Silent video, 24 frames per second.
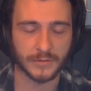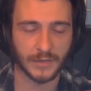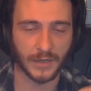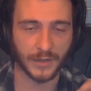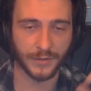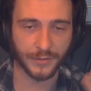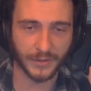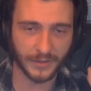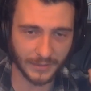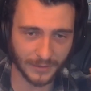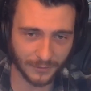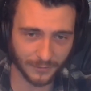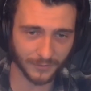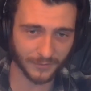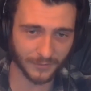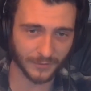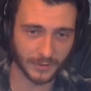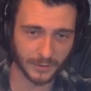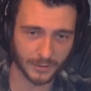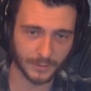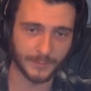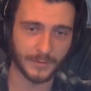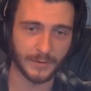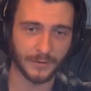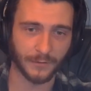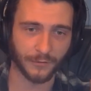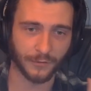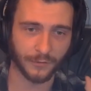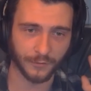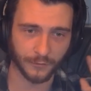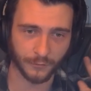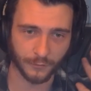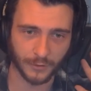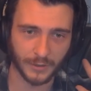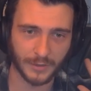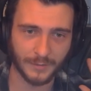I think there was a little bit of
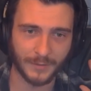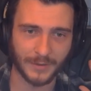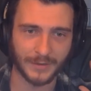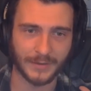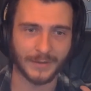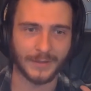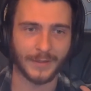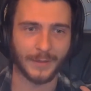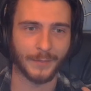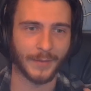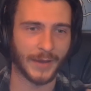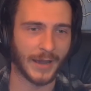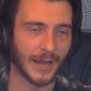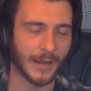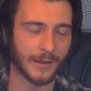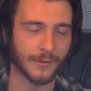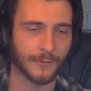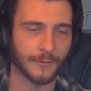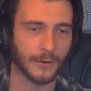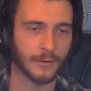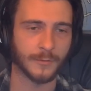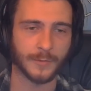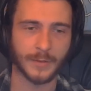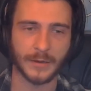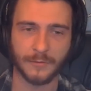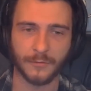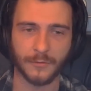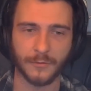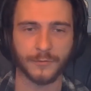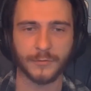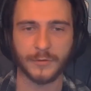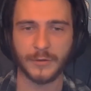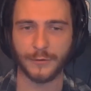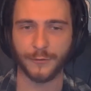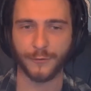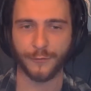screaming in the background, but it was
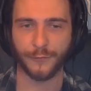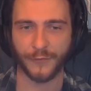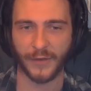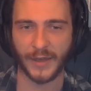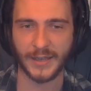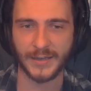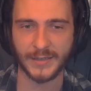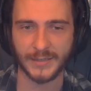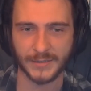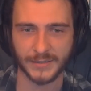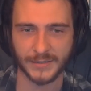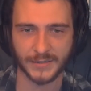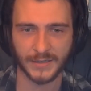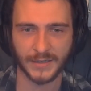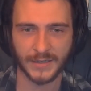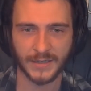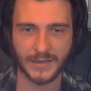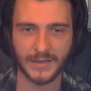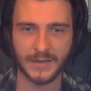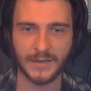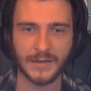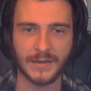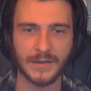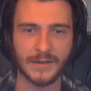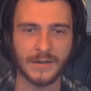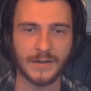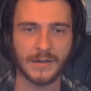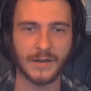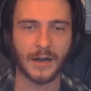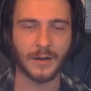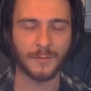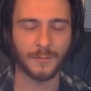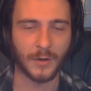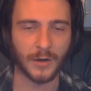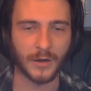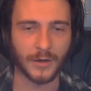really faint
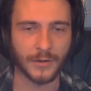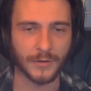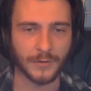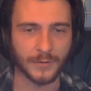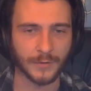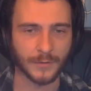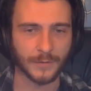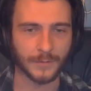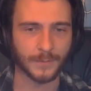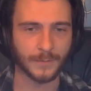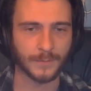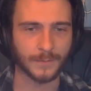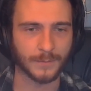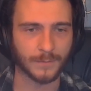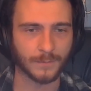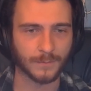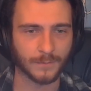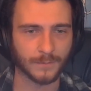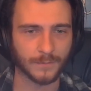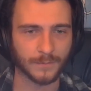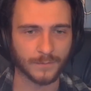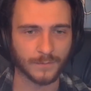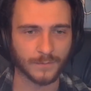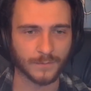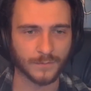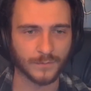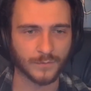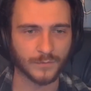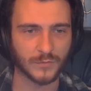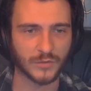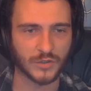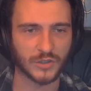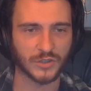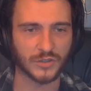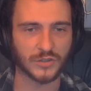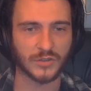among
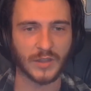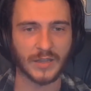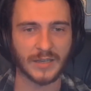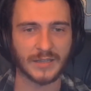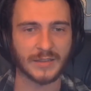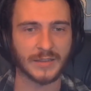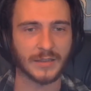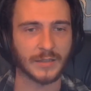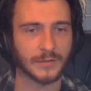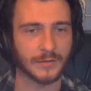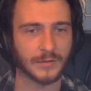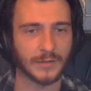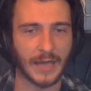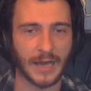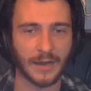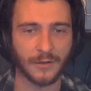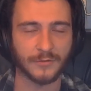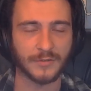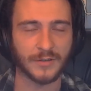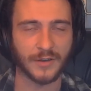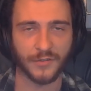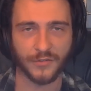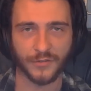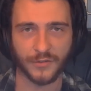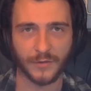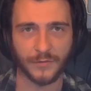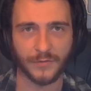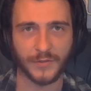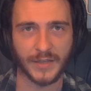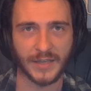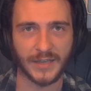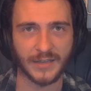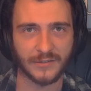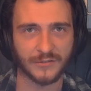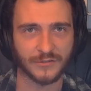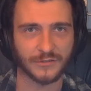just like the loudness of the
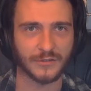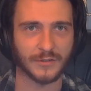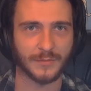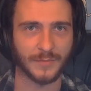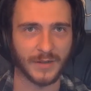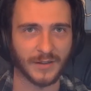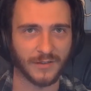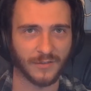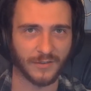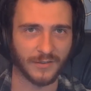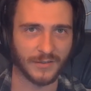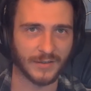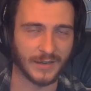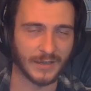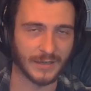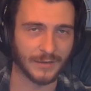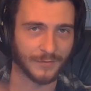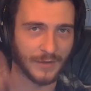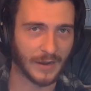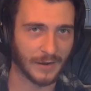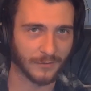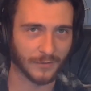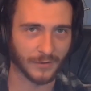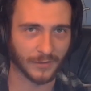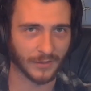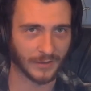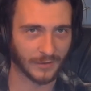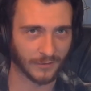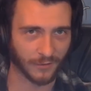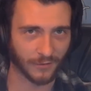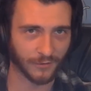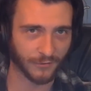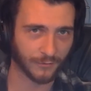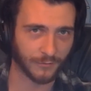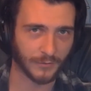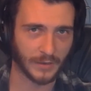instruments and kind of everything
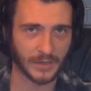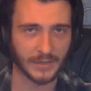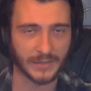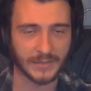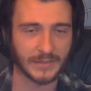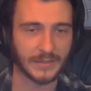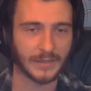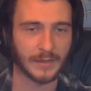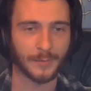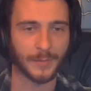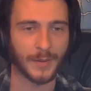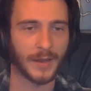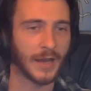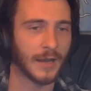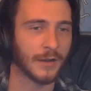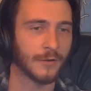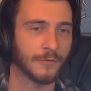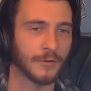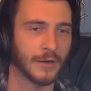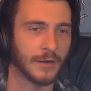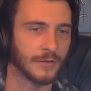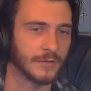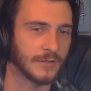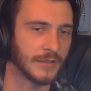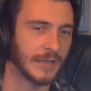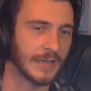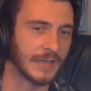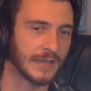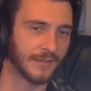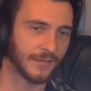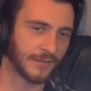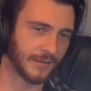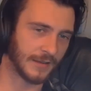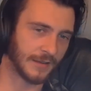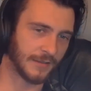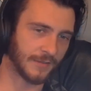swelling in the background. Like
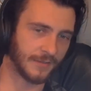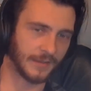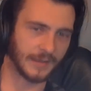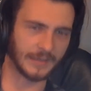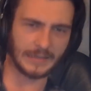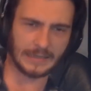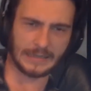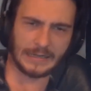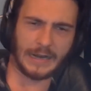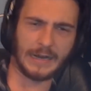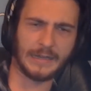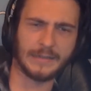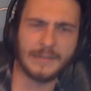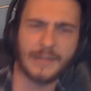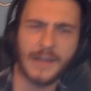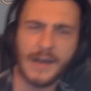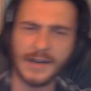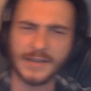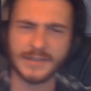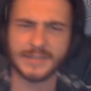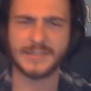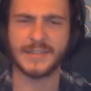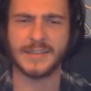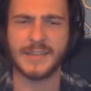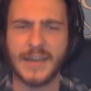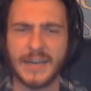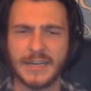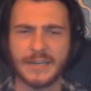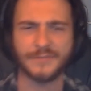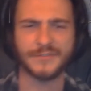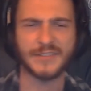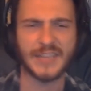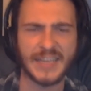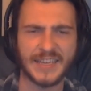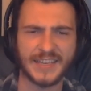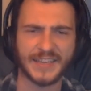it's it's a, a lot to kind
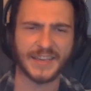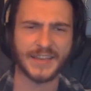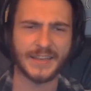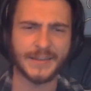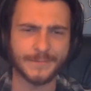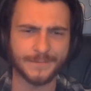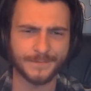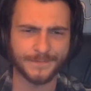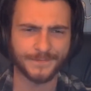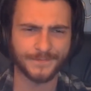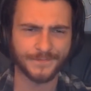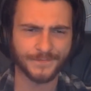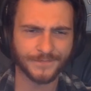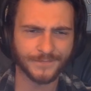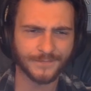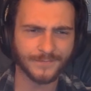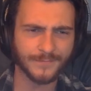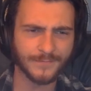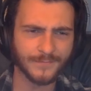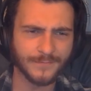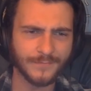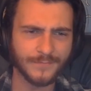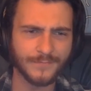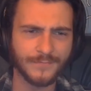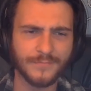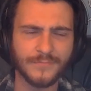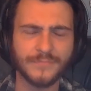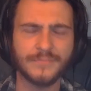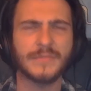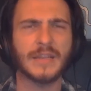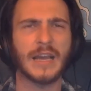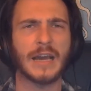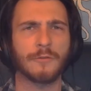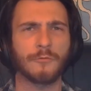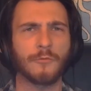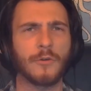of take in
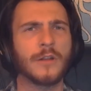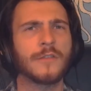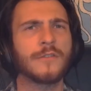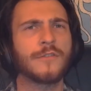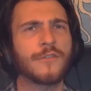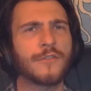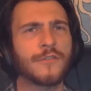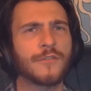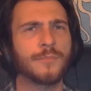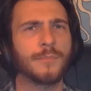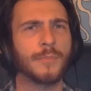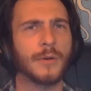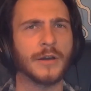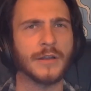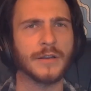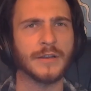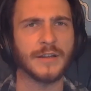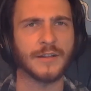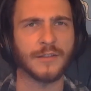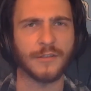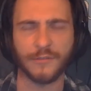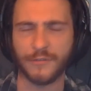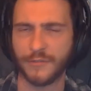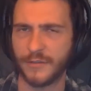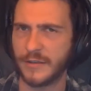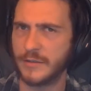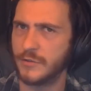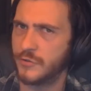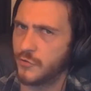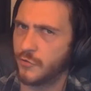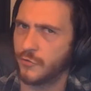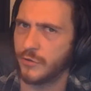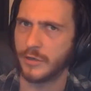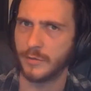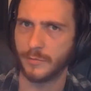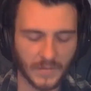at once, but it's
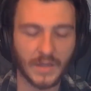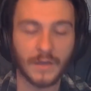enjoyable.